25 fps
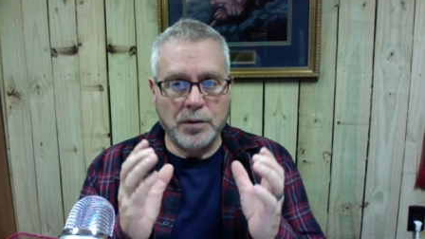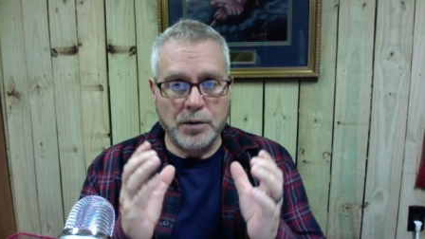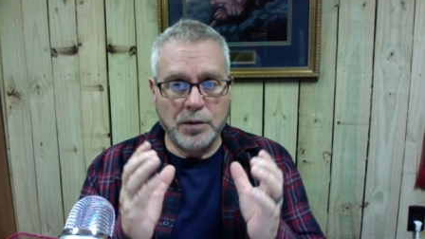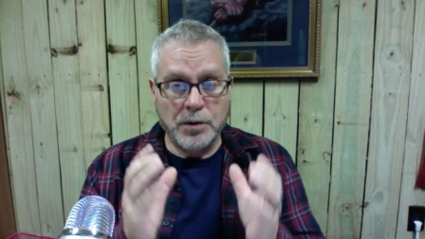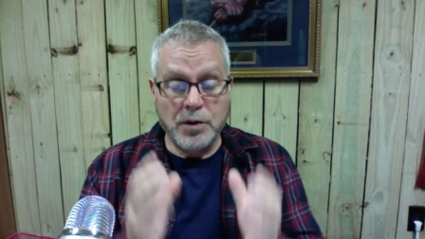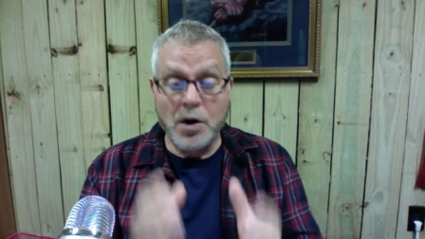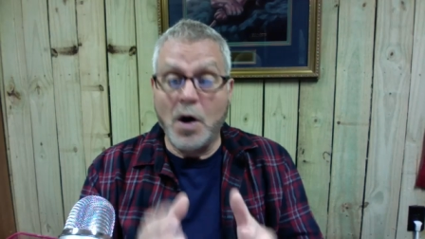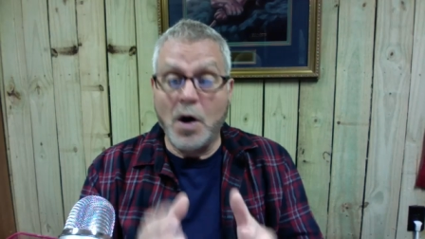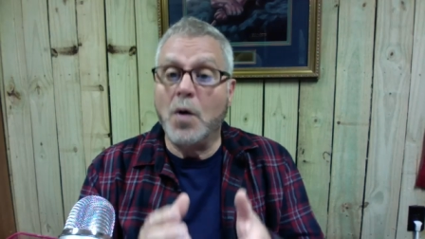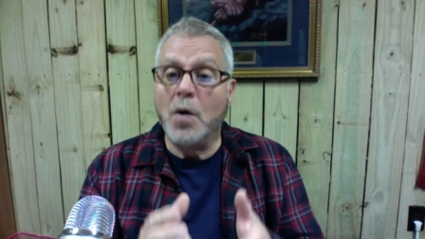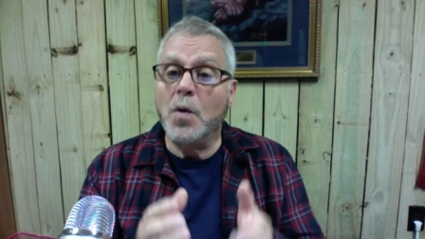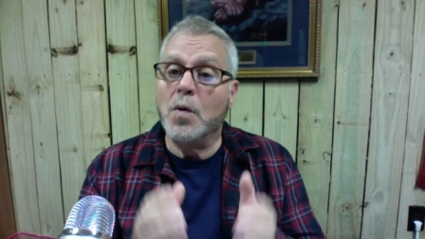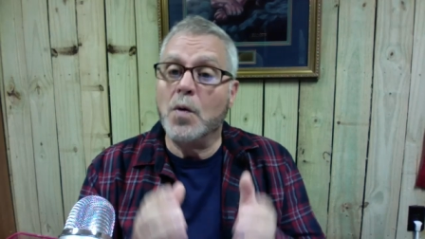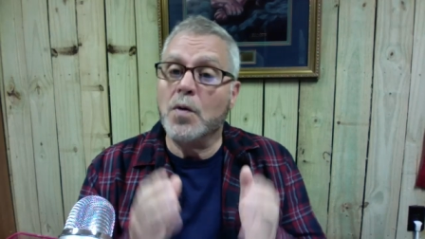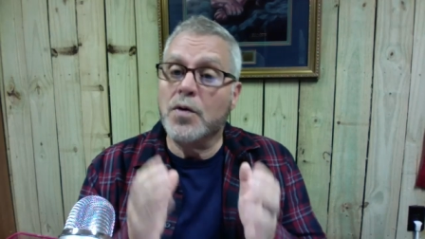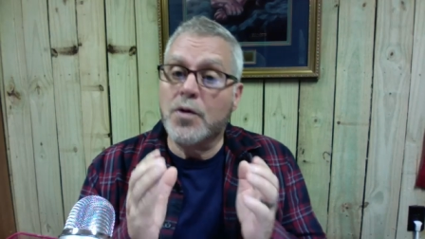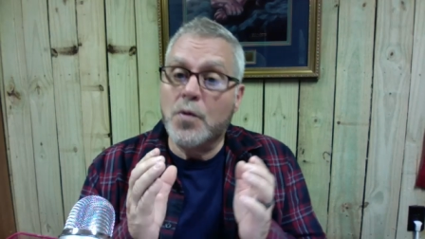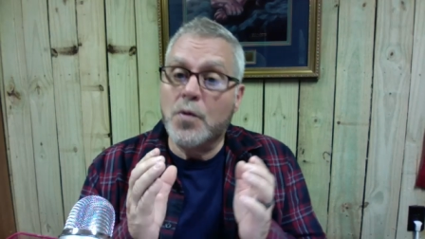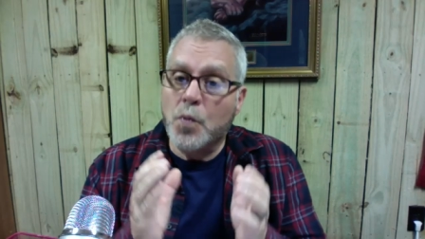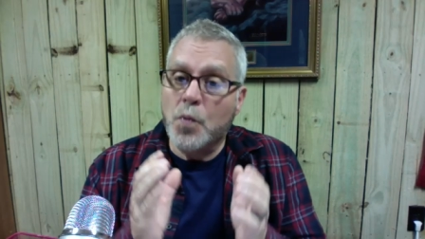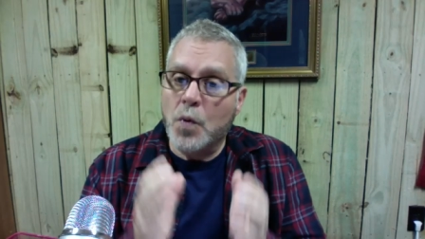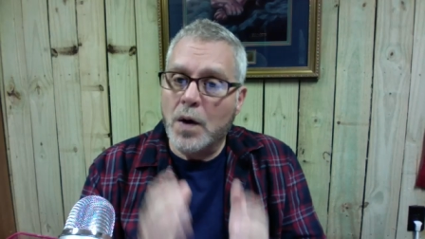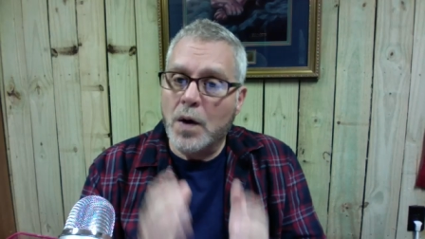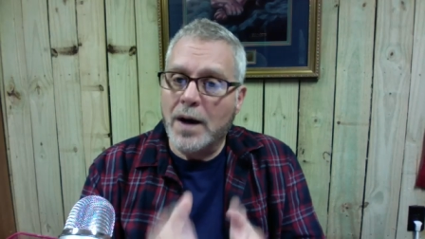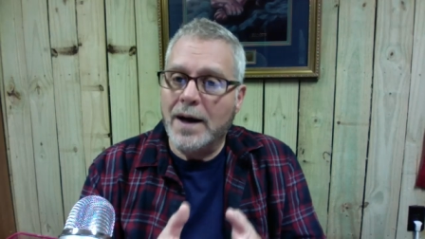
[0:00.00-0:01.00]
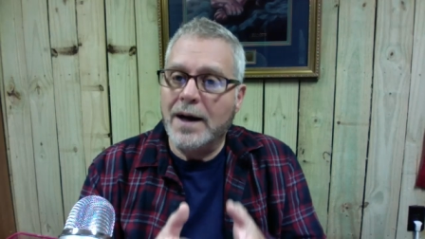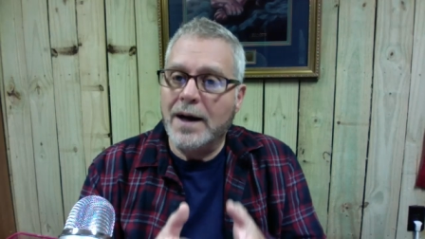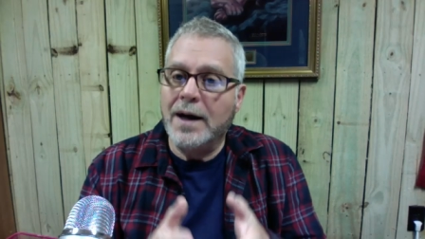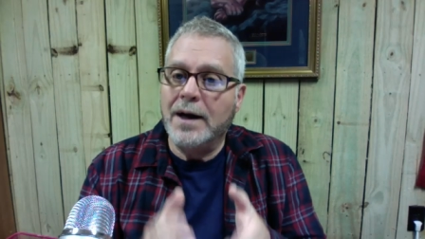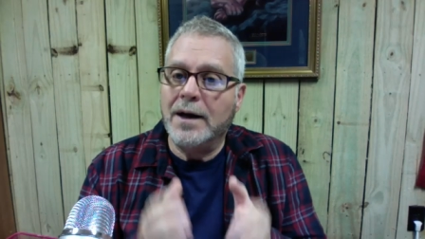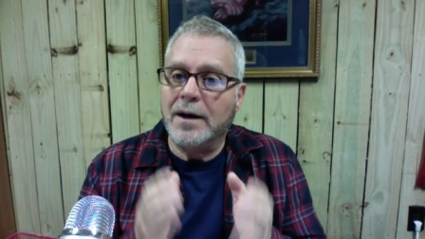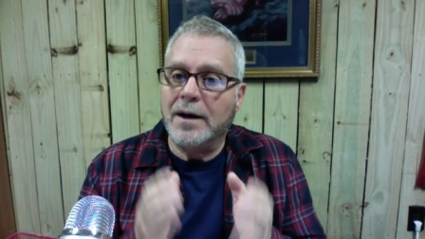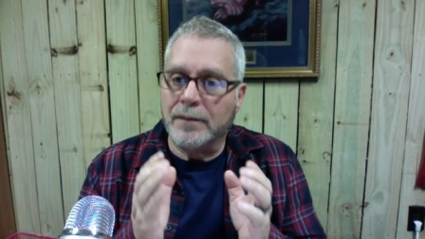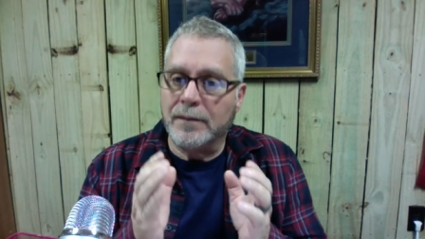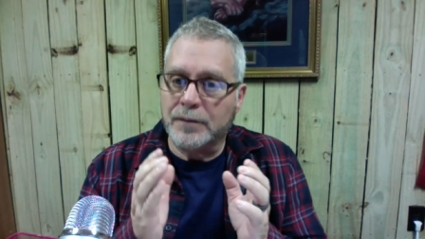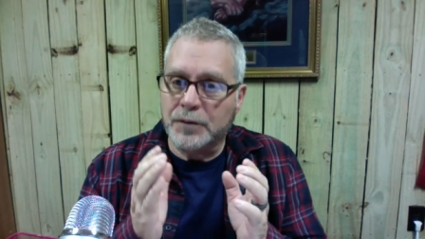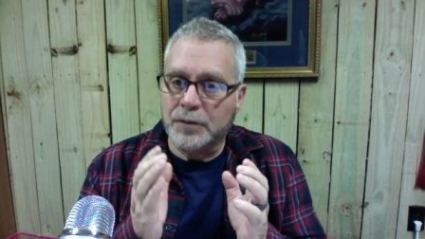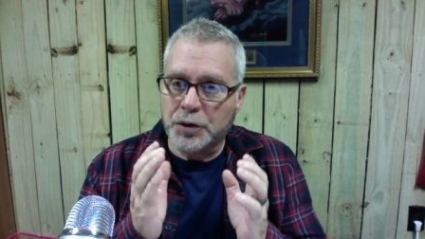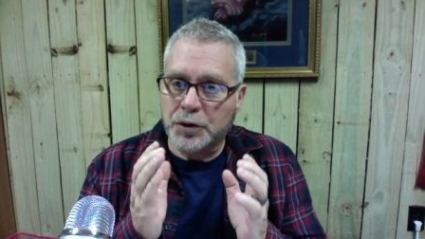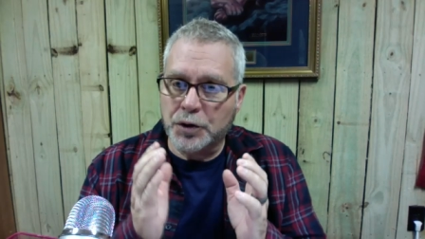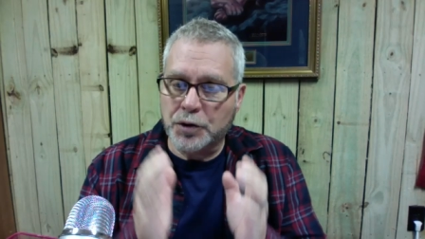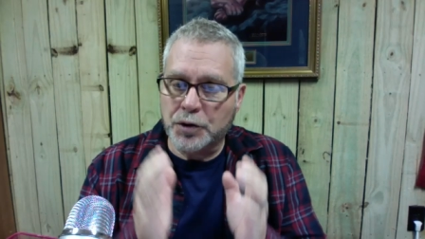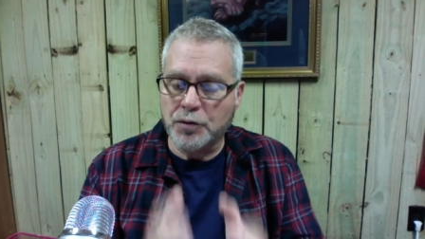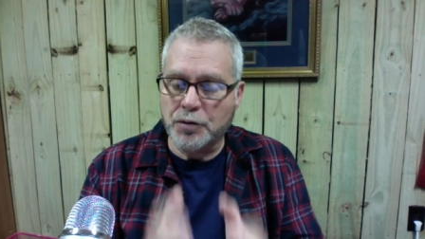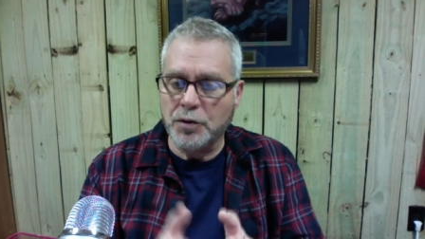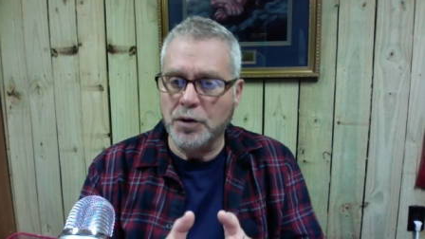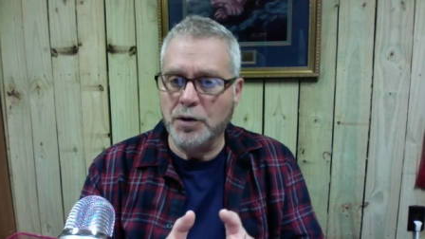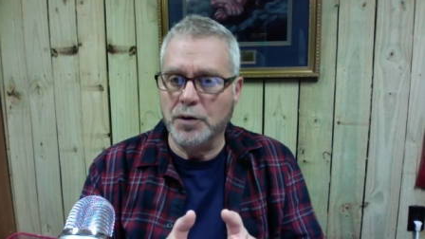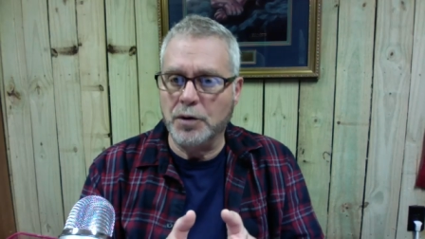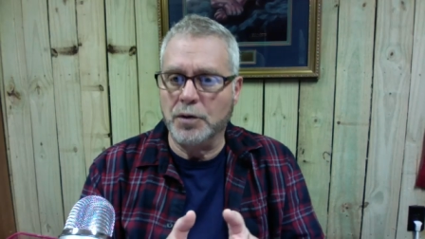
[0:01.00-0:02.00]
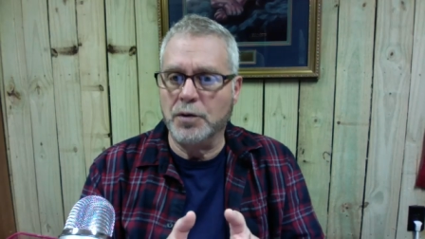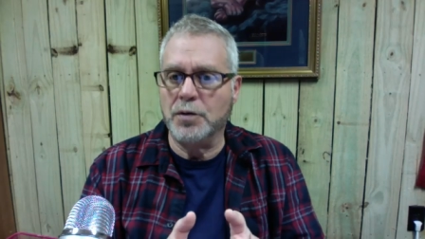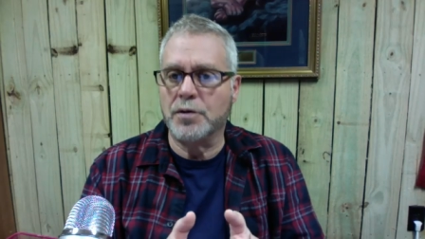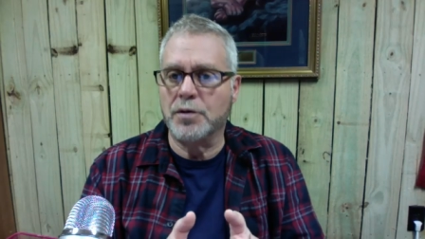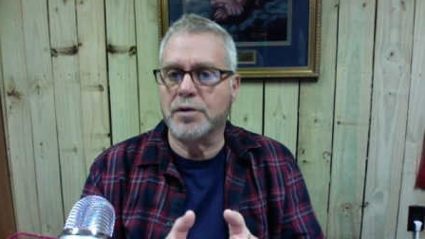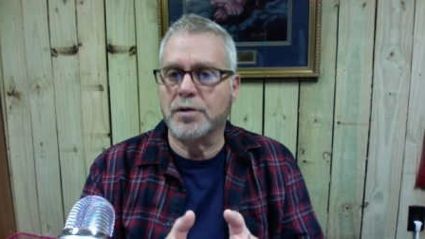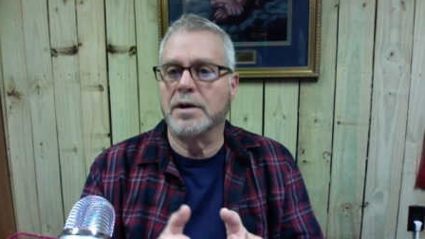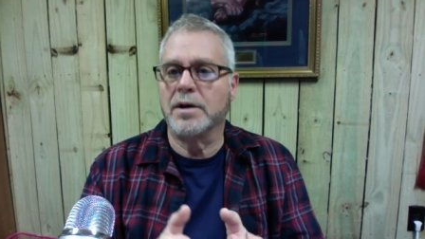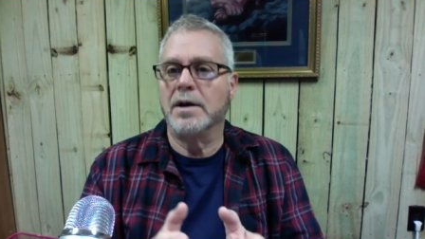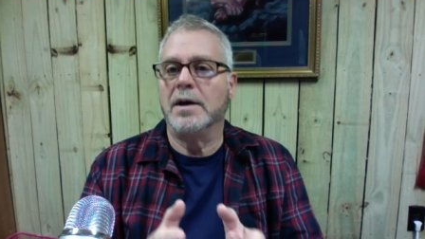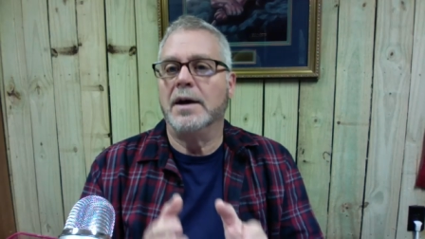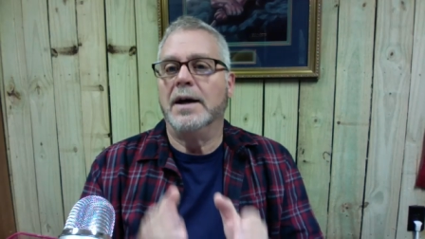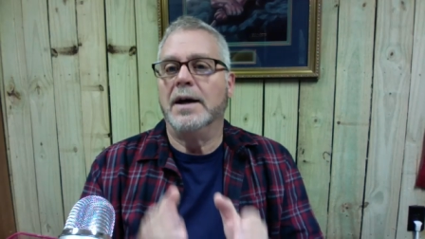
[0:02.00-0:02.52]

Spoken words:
know the way of truth,